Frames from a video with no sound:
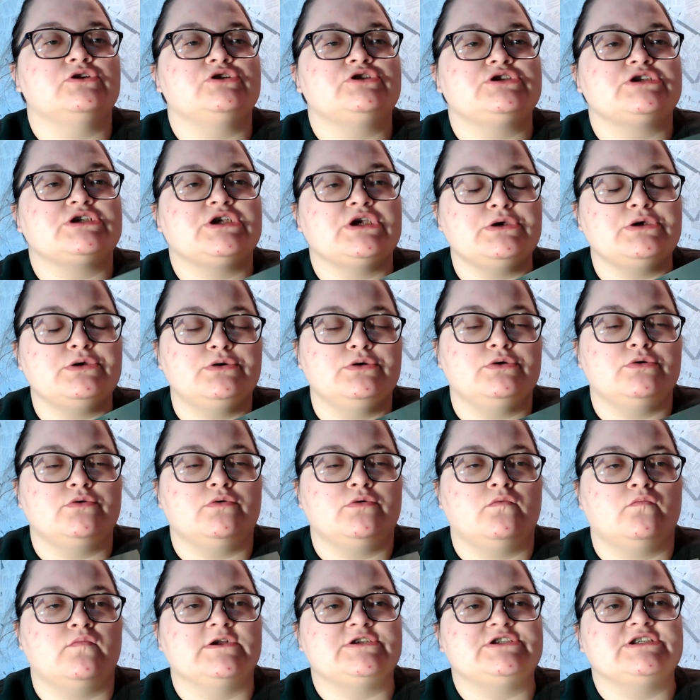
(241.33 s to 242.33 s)

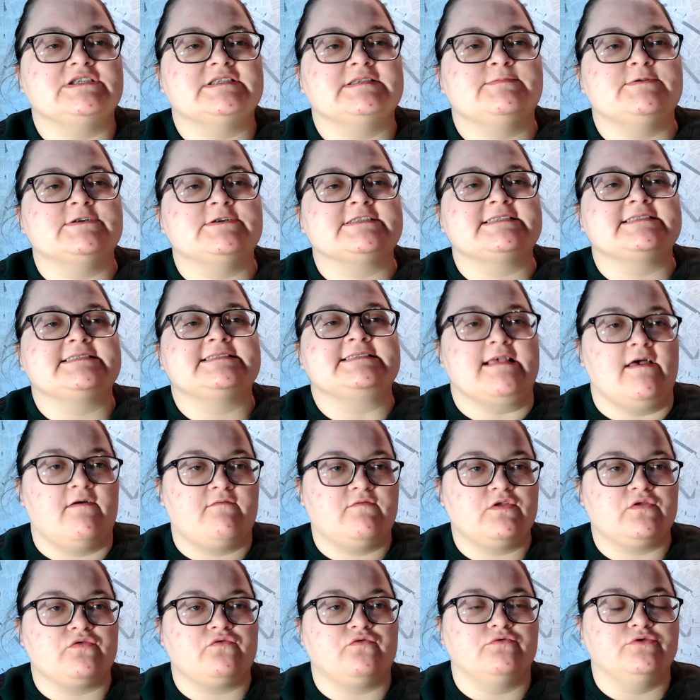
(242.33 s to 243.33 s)
2, which is books
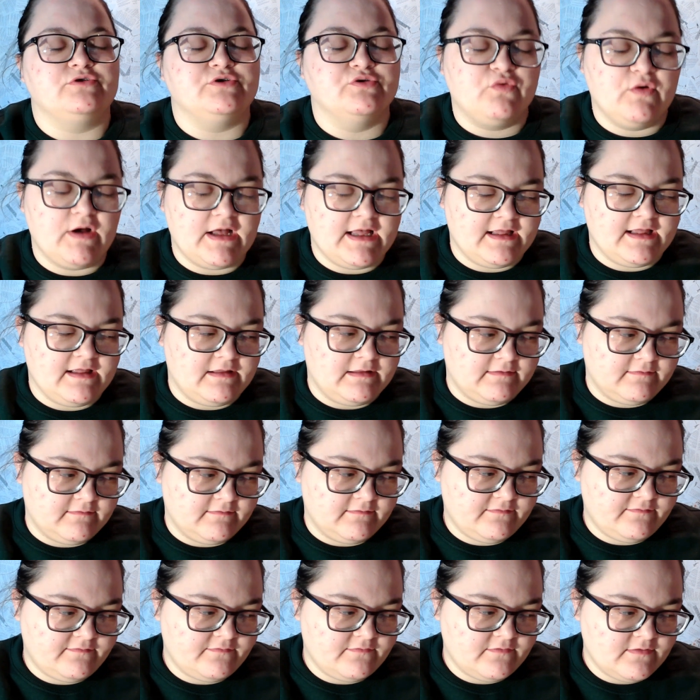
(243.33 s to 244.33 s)
7 through
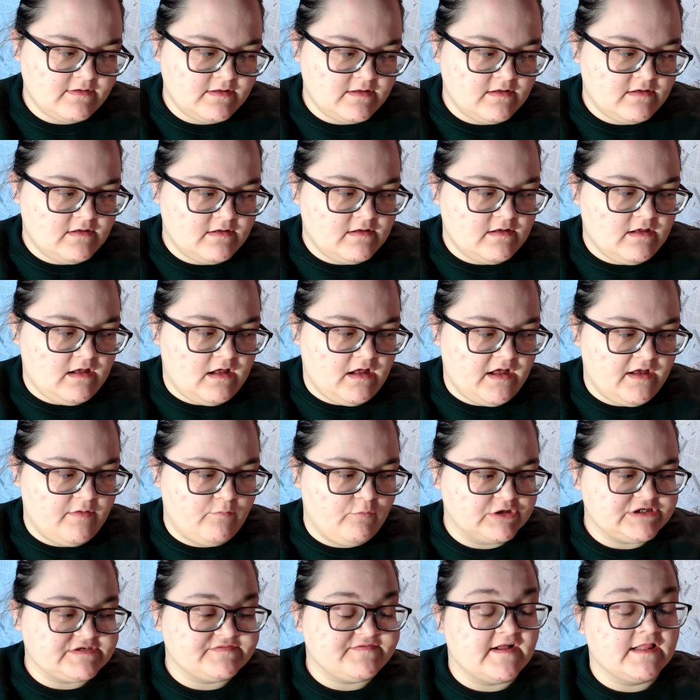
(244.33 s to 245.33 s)
12,
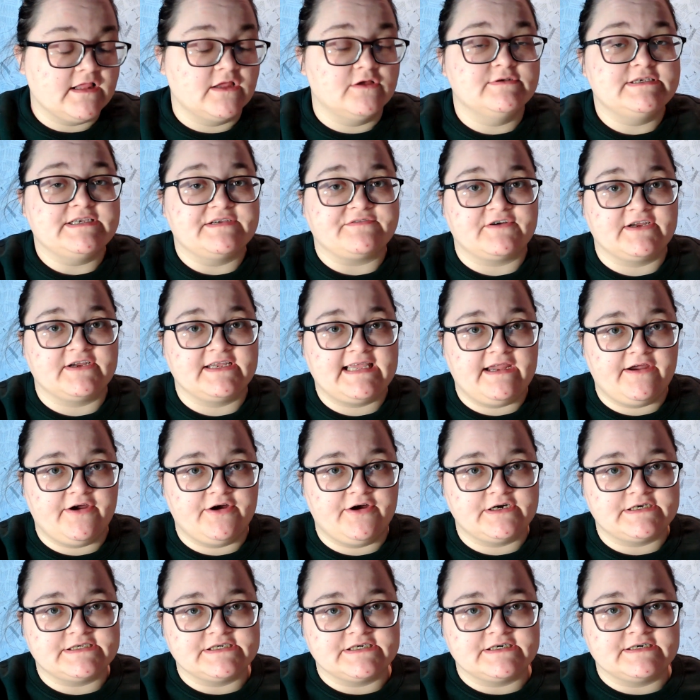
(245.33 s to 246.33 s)
which follow different
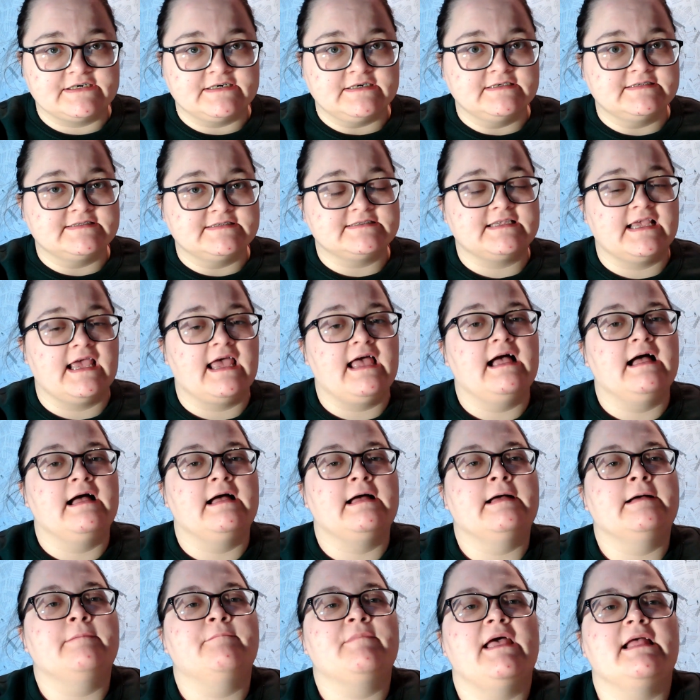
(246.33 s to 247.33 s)
characters.
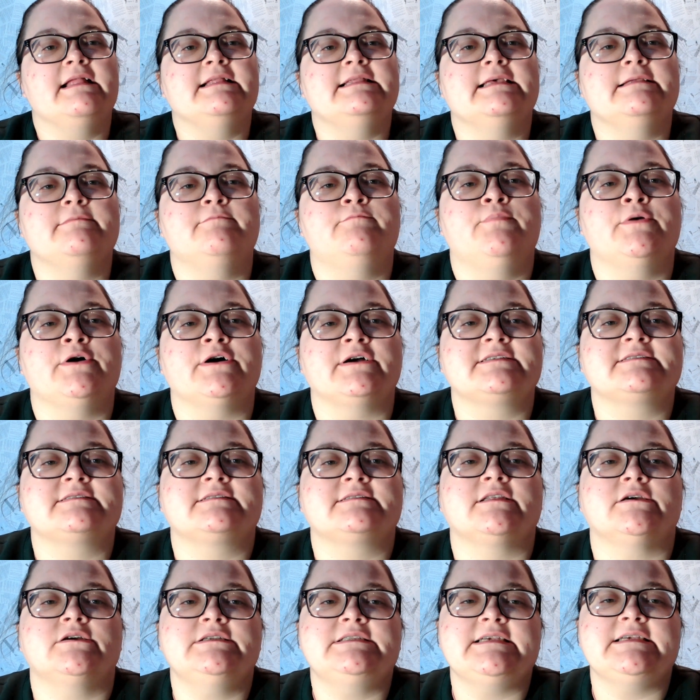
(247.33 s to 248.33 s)
And then books
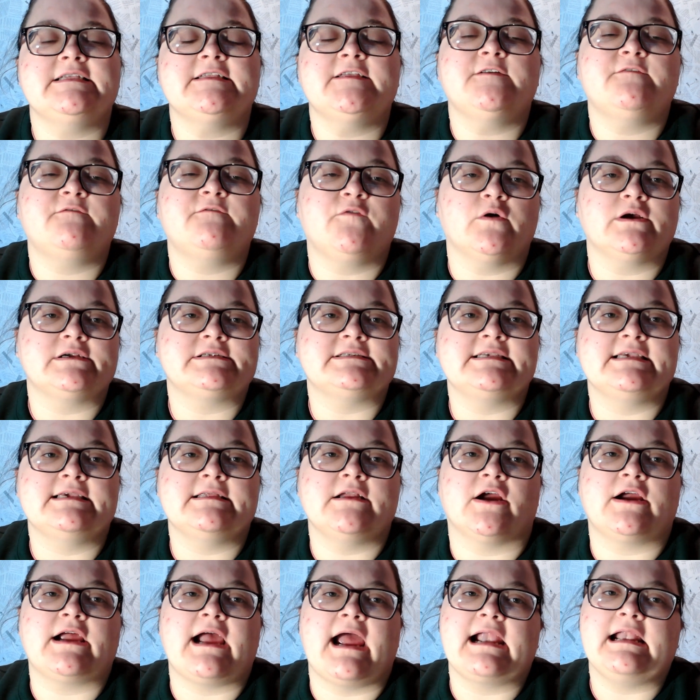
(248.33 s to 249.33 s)
13 and 14
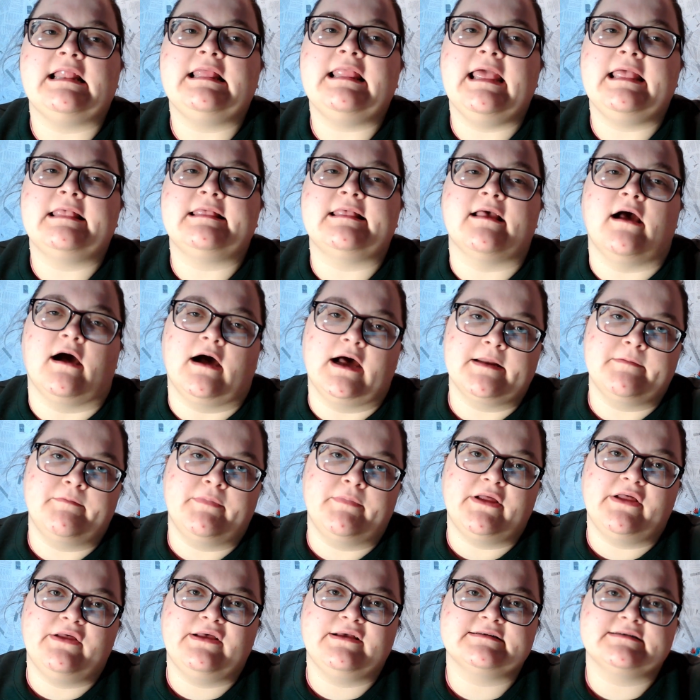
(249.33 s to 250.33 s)
are kind of like the
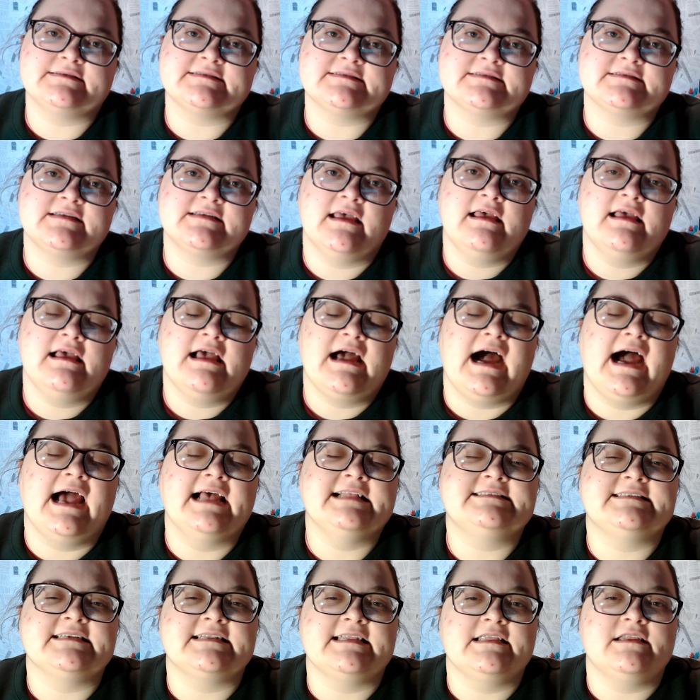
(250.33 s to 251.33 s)
oddballs. I
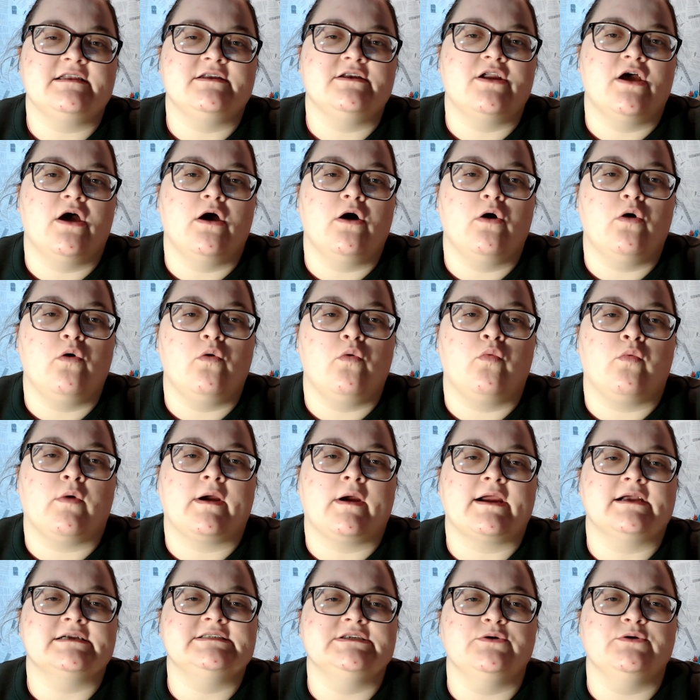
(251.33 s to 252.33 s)
didn't know
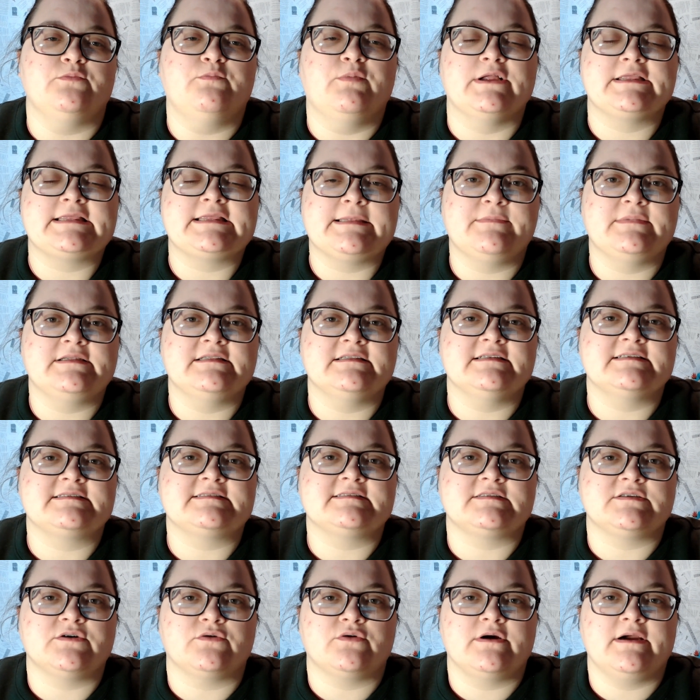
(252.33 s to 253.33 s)
where to put them in the
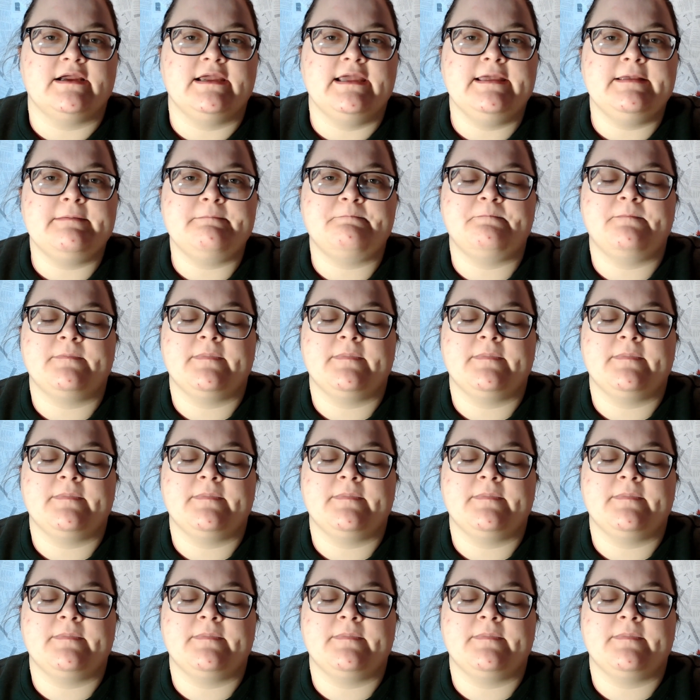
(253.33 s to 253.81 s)
story,